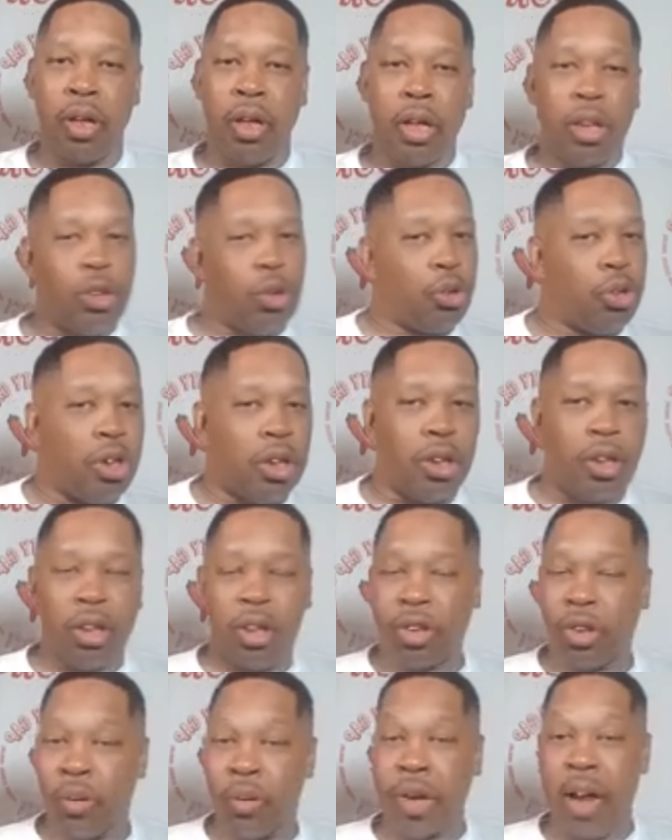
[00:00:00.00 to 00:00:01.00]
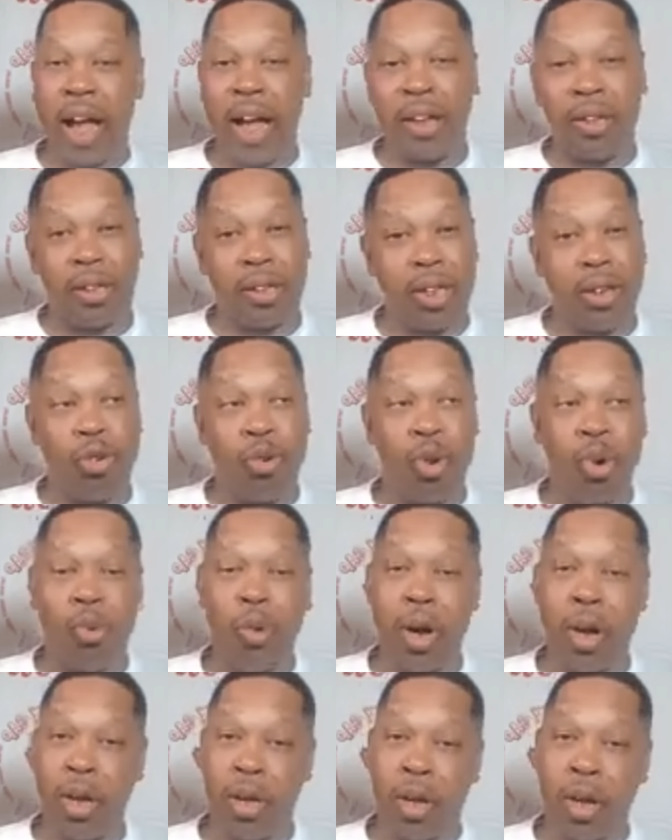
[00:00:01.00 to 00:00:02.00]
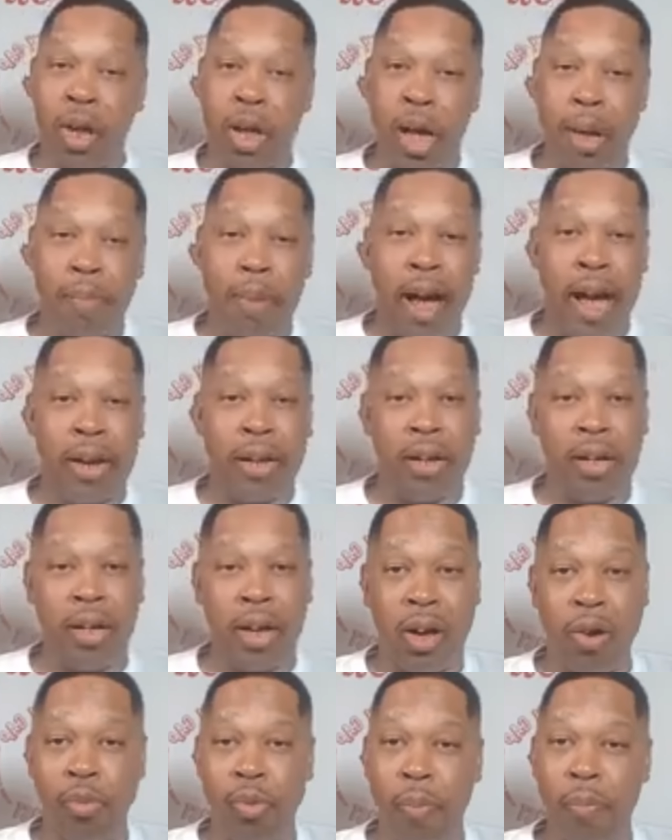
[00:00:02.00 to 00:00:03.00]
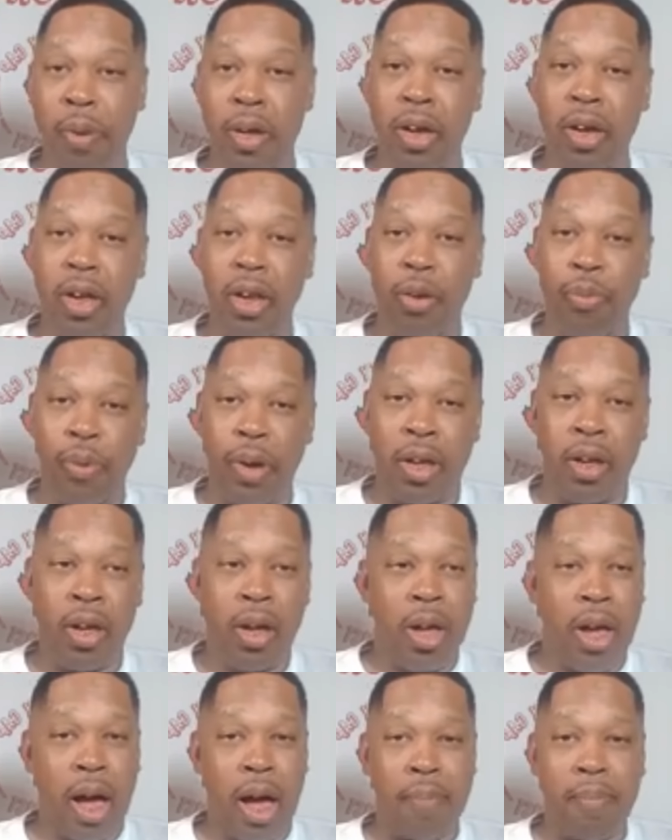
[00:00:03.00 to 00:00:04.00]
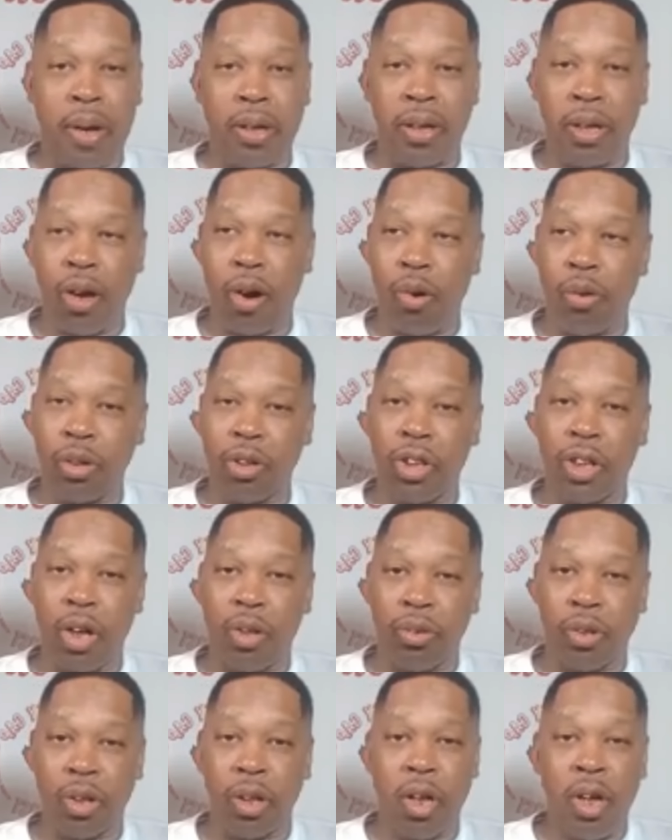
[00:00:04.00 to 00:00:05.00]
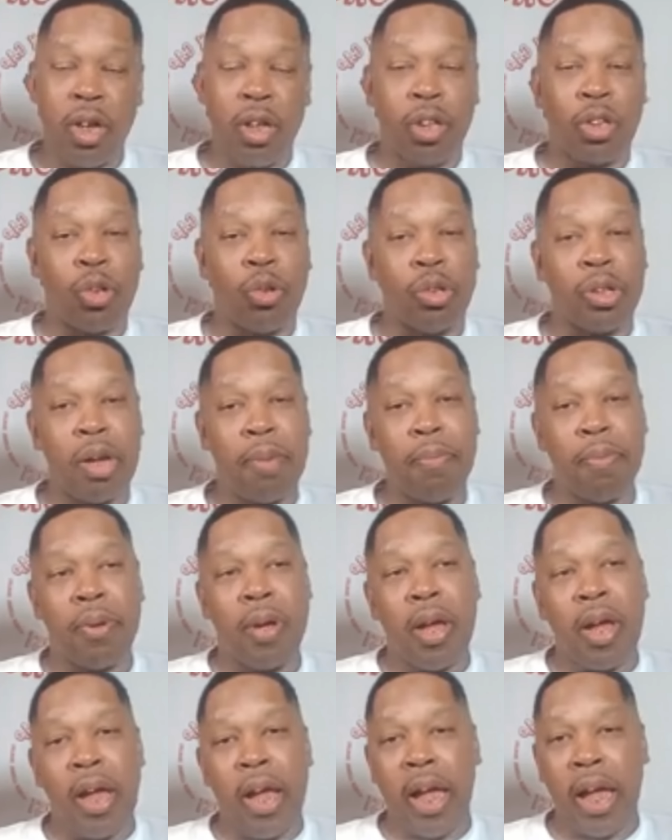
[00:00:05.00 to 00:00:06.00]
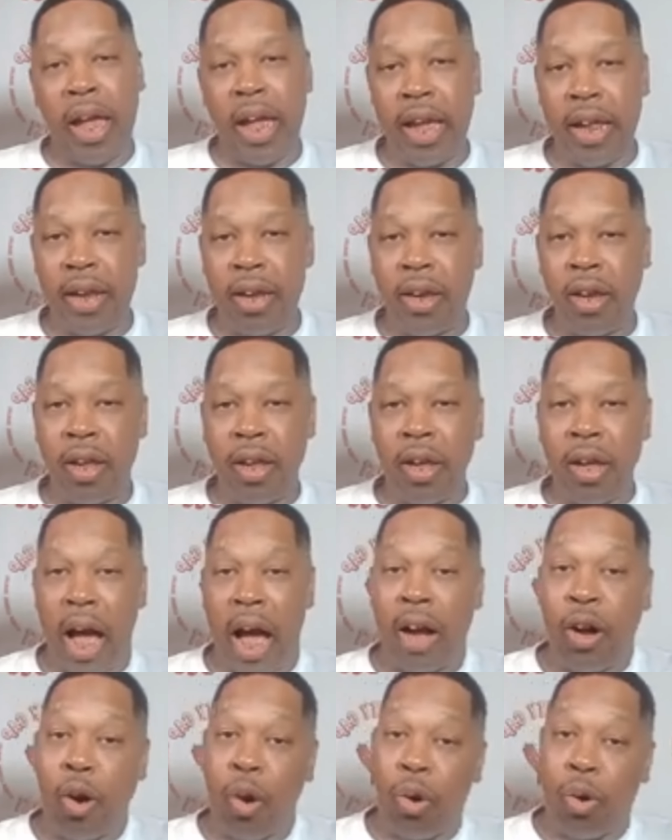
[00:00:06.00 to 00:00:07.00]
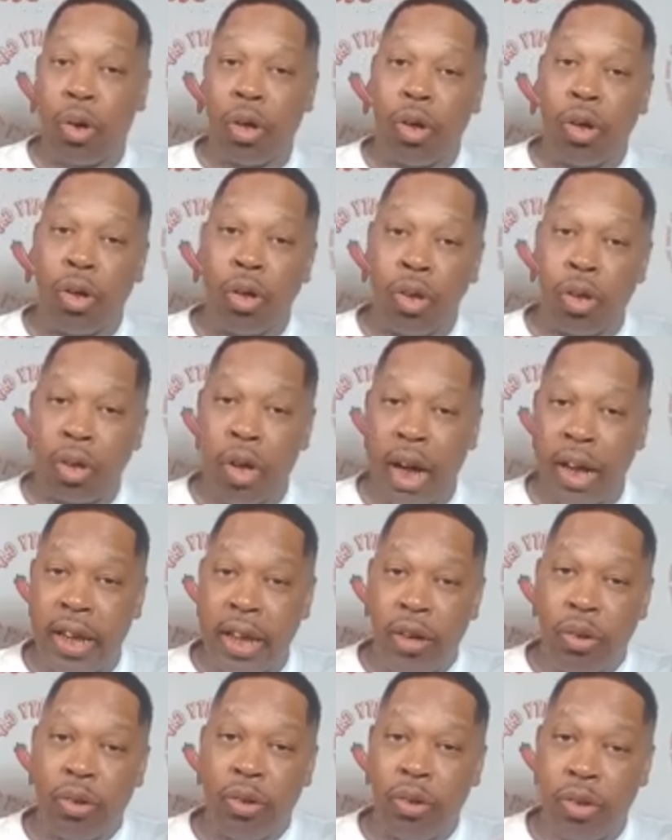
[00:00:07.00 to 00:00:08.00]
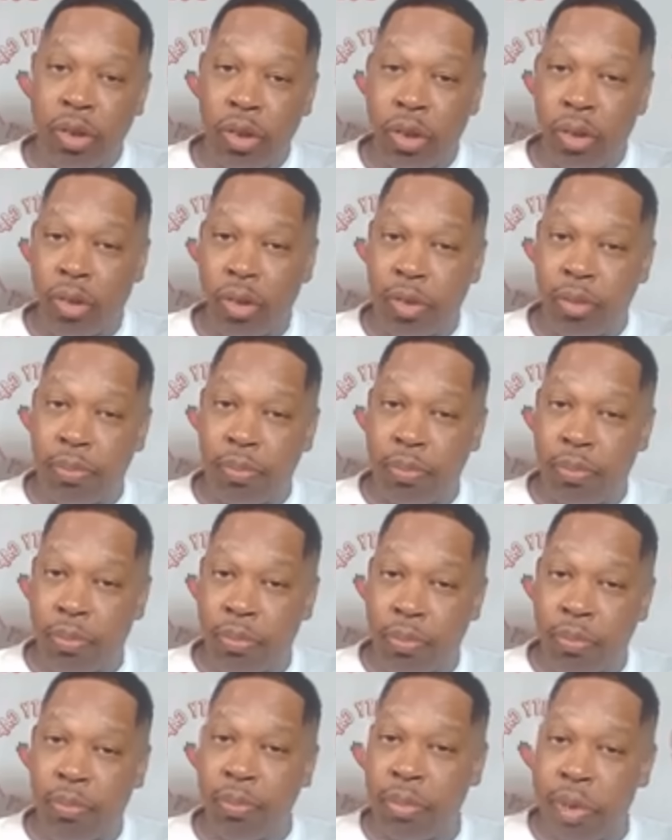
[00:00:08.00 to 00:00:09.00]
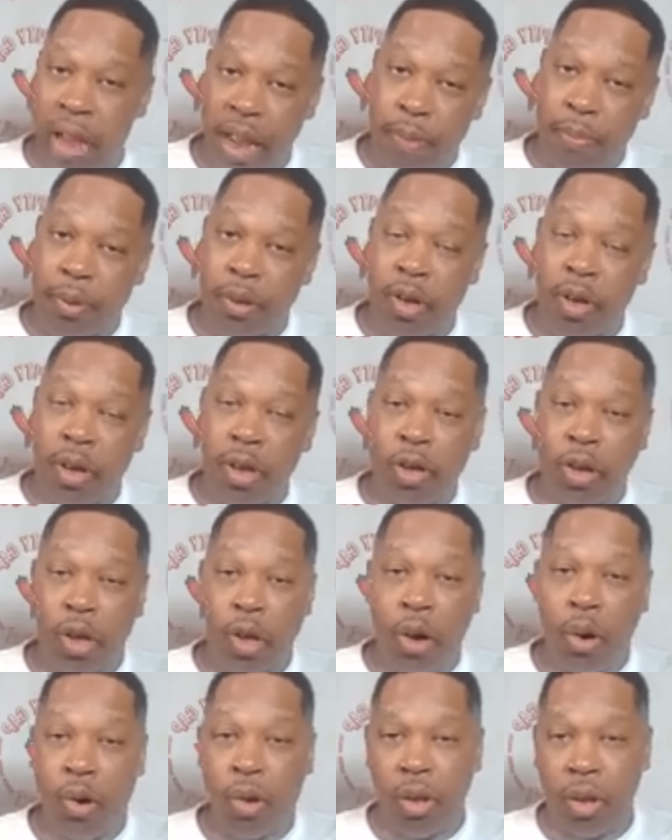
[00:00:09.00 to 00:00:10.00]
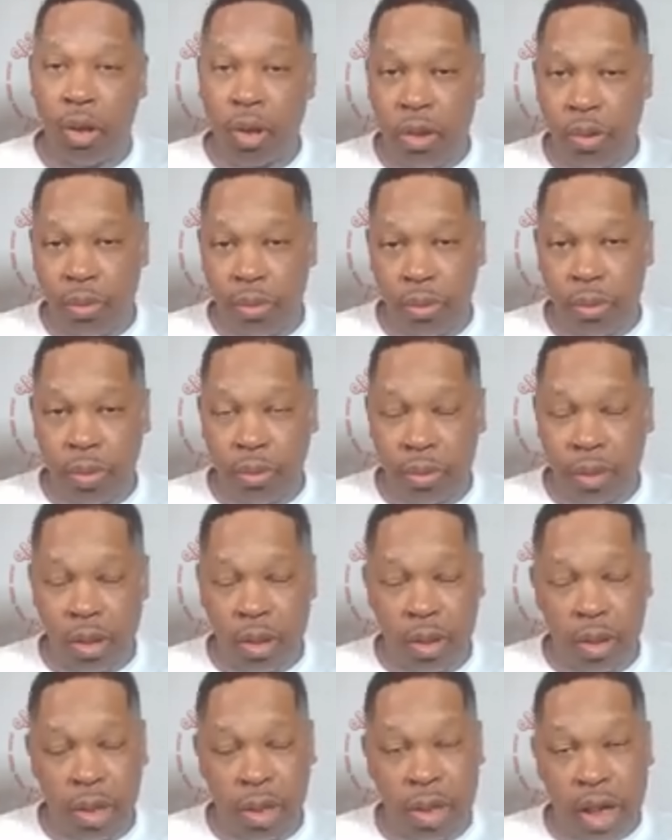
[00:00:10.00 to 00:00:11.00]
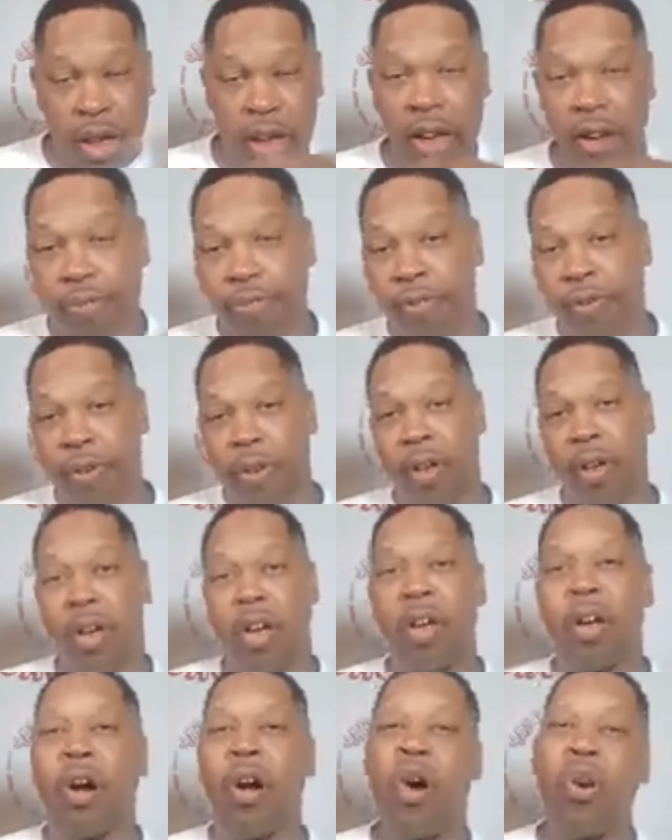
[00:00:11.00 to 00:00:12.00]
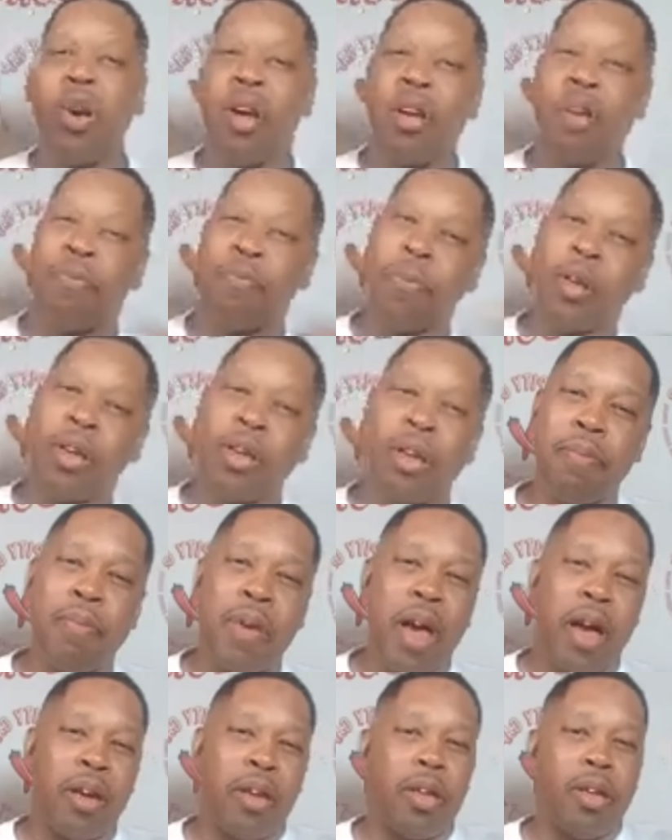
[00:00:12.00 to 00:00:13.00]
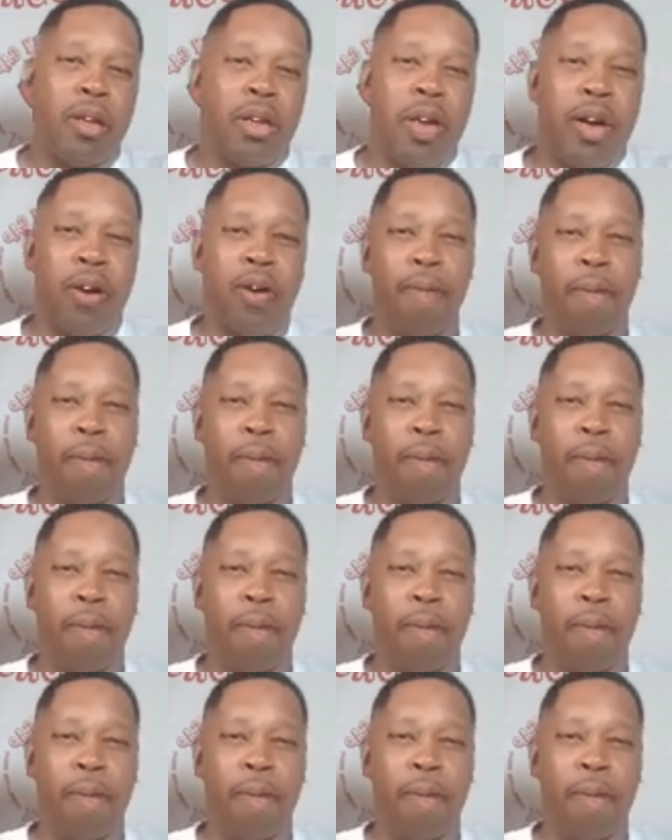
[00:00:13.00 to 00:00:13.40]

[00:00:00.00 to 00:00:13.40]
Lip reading: So when I said, you know what? I'm out of here. I don't want to be here anyway. I'm about to call the shelter. So as I'm heading, I call her. I get her neighbor to call her. What to call her? The lift. Call the lift, man. Get me out of here, y'all.